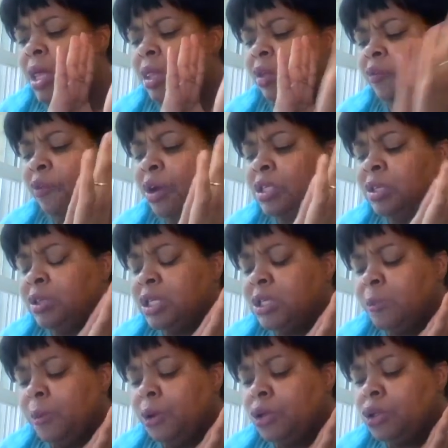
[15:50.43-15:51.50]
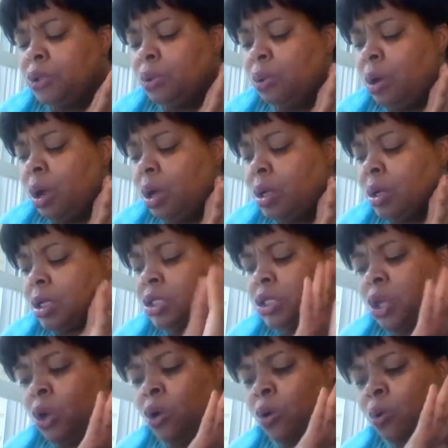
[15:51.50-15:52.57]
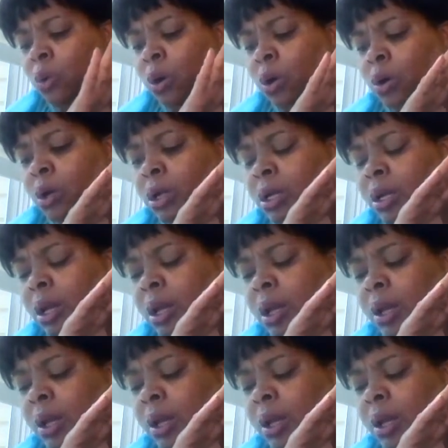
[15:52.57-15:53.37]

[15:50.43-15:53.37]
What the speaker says: the first of the spiritual soul world